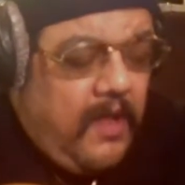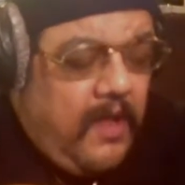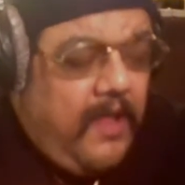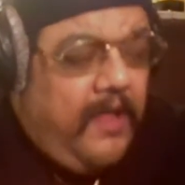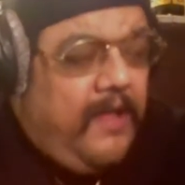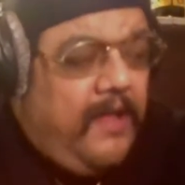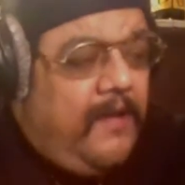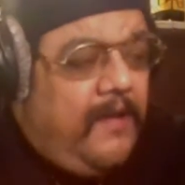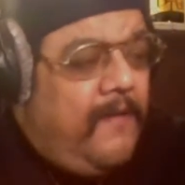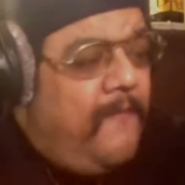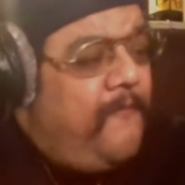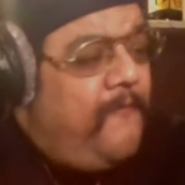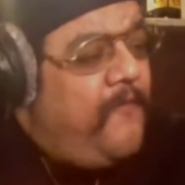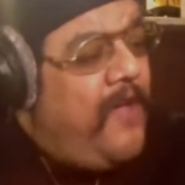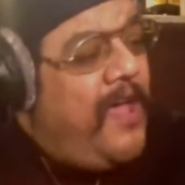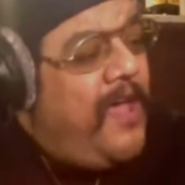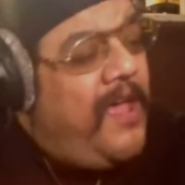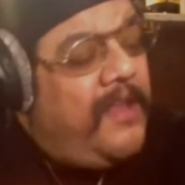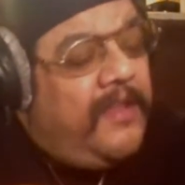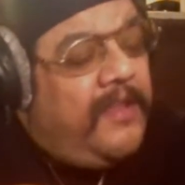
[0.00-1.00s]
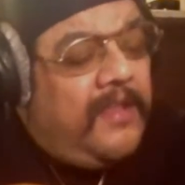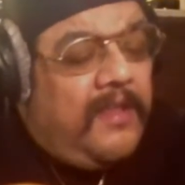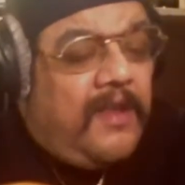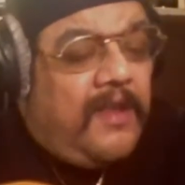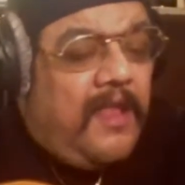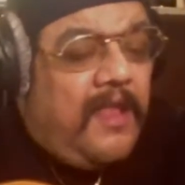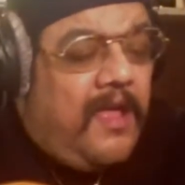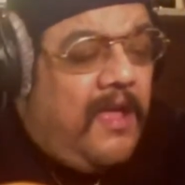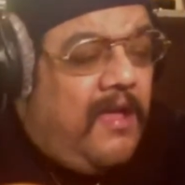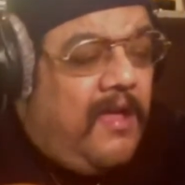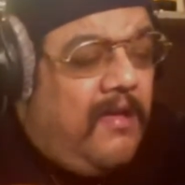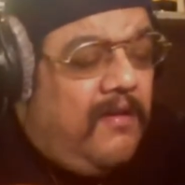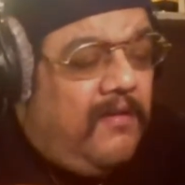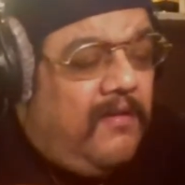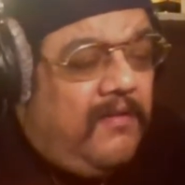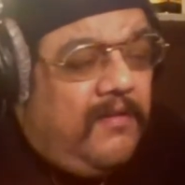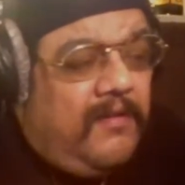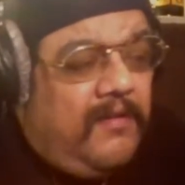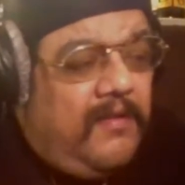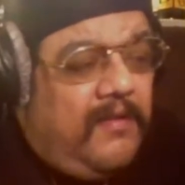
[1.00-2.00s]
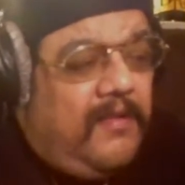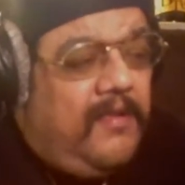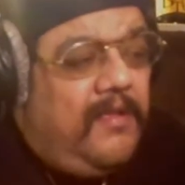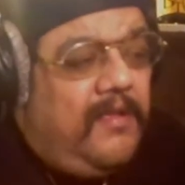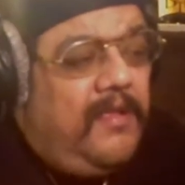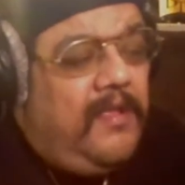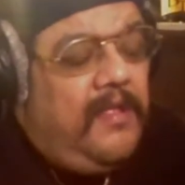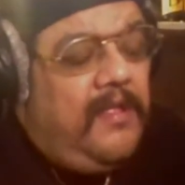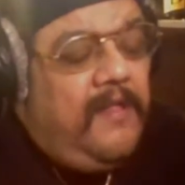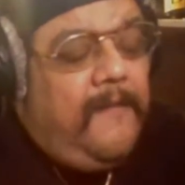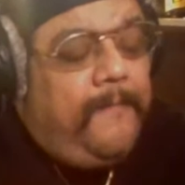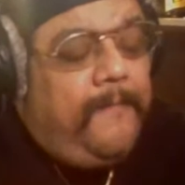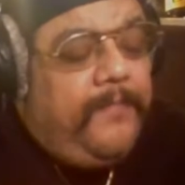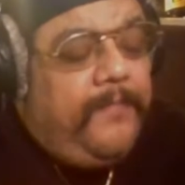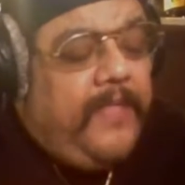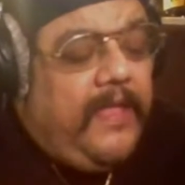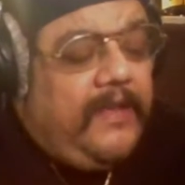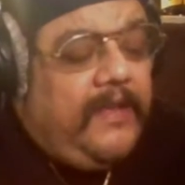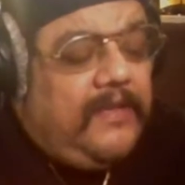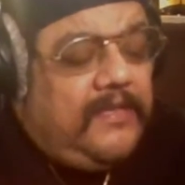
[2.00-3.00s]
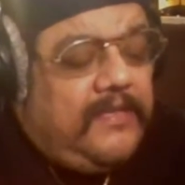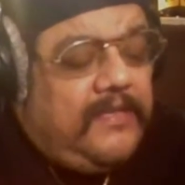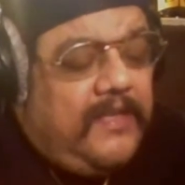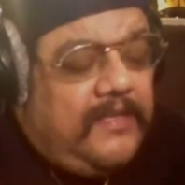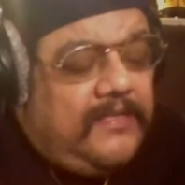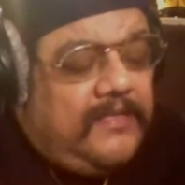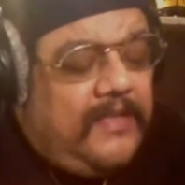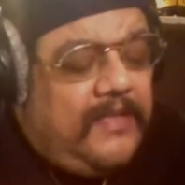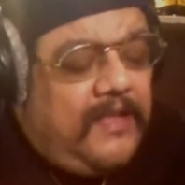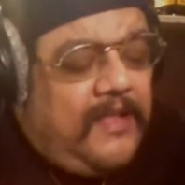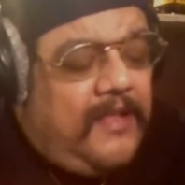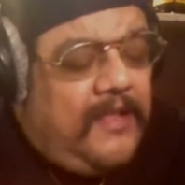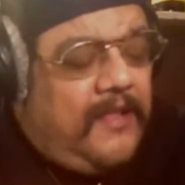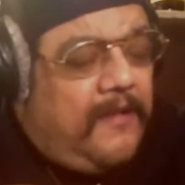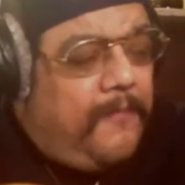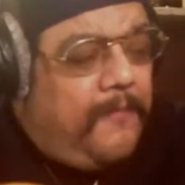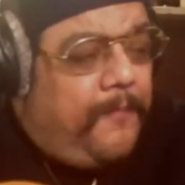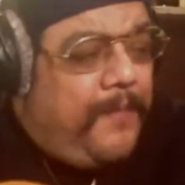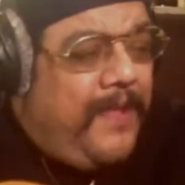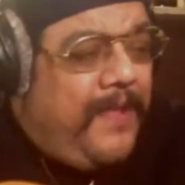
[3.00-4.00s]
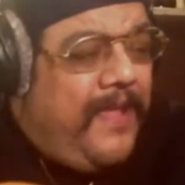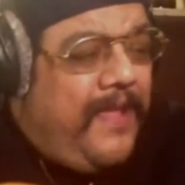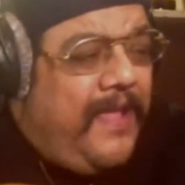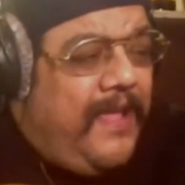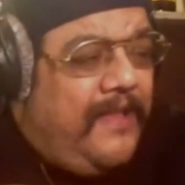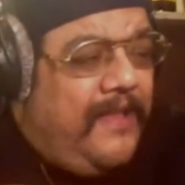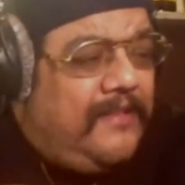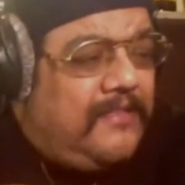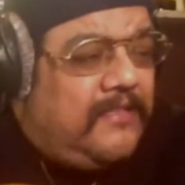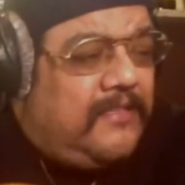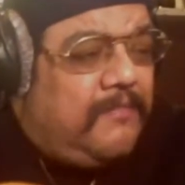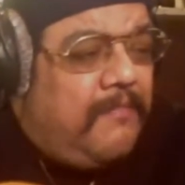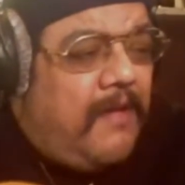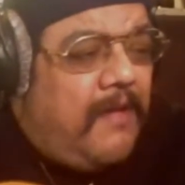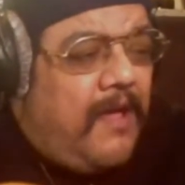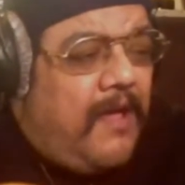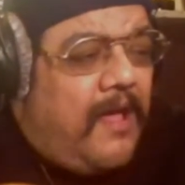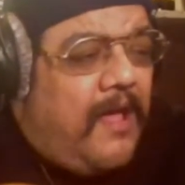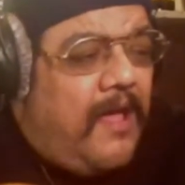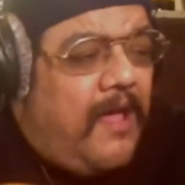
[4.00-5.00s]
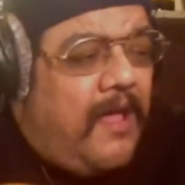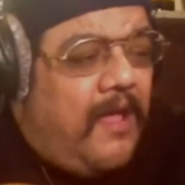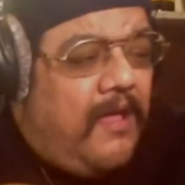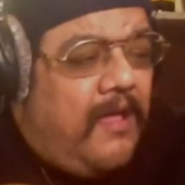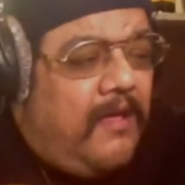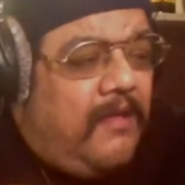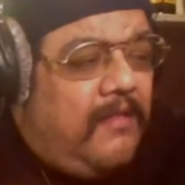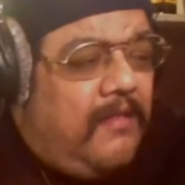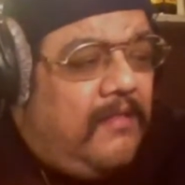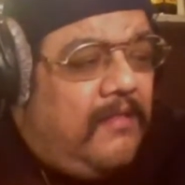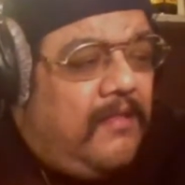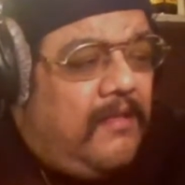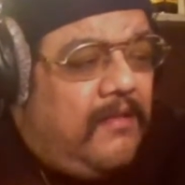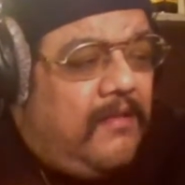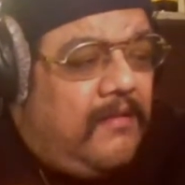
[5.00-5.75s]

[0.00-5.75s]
And I'm finding out that it doesn't pay to smile.